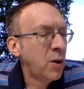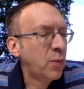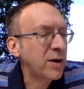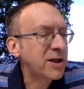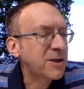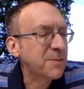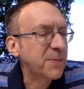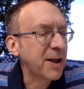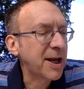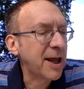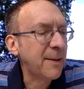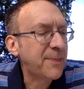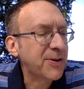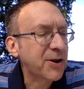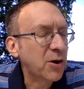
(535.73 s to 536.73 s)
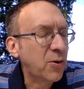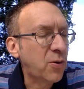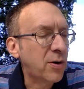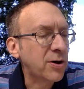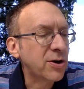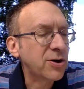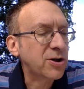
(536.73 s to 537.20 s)
We split up at the
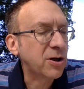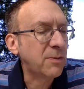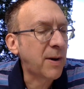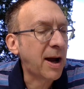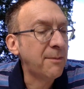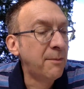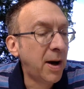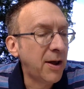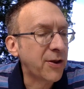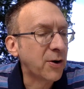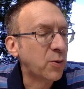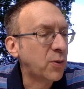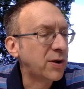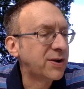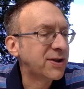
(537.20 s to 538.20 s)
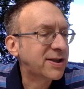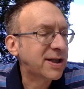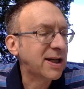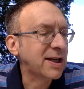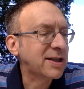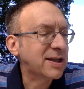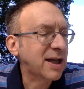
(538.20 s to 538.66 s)
corner so my mother wouldn't
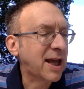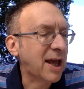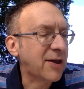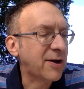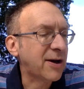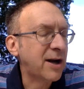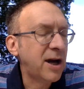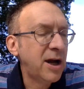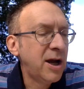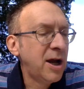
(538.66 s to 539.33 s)
see us together.